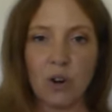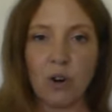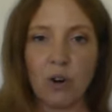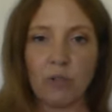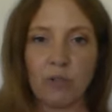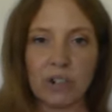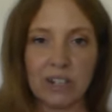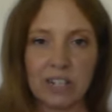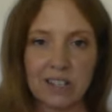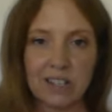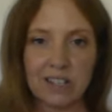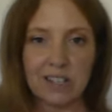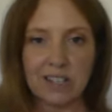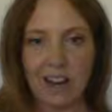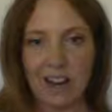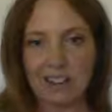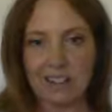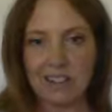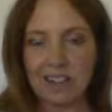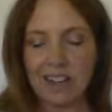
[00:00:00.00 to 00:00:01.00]
already
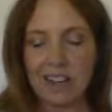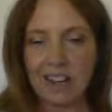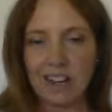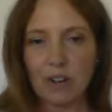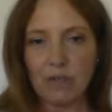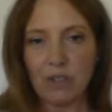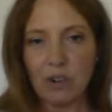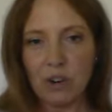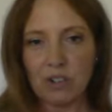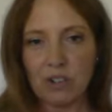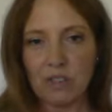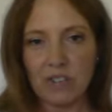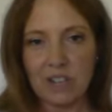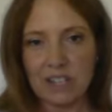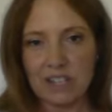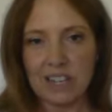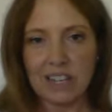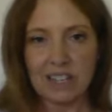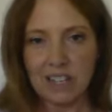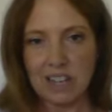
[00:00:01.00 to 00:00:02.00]
set for all of these
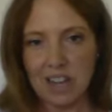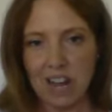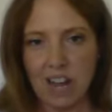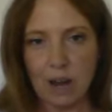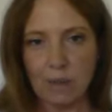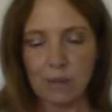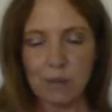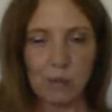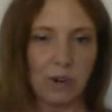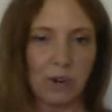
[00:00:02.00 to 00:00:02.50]
things to happen.